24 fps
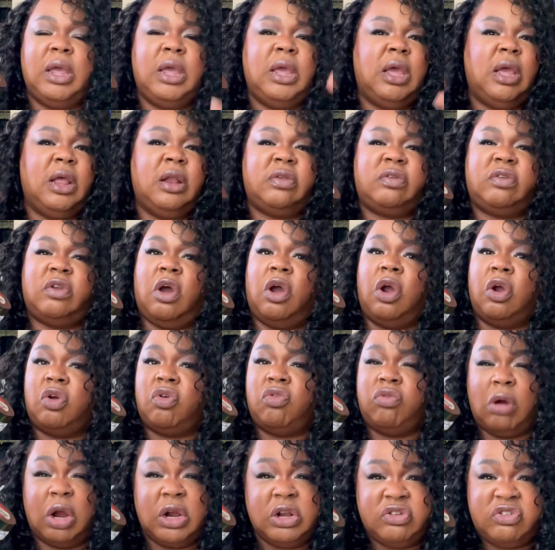It's not
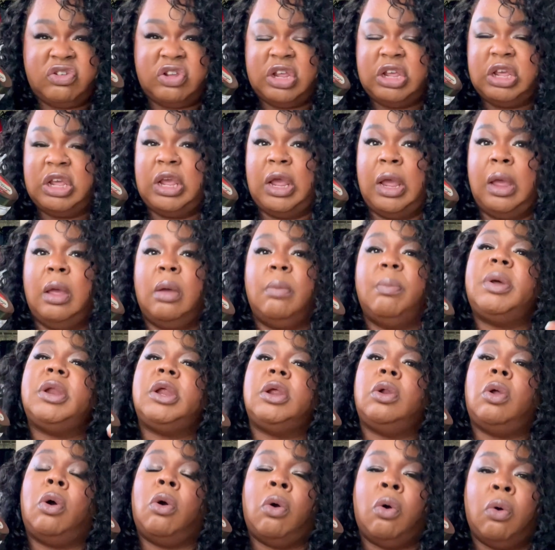crunchy, but it
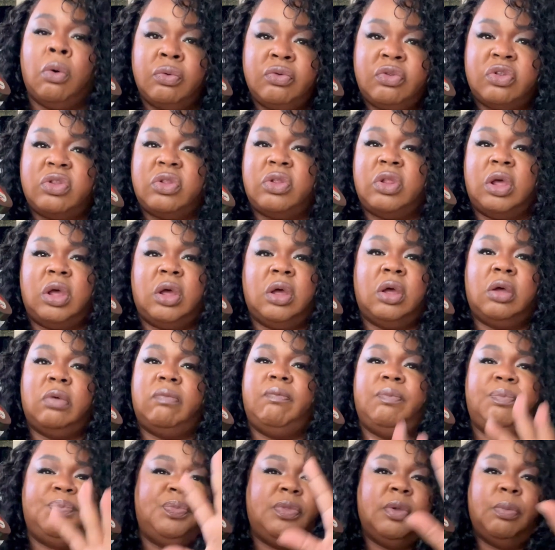holds the
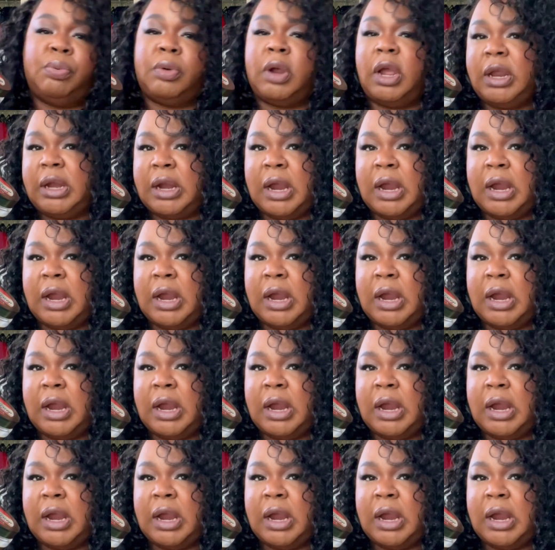braid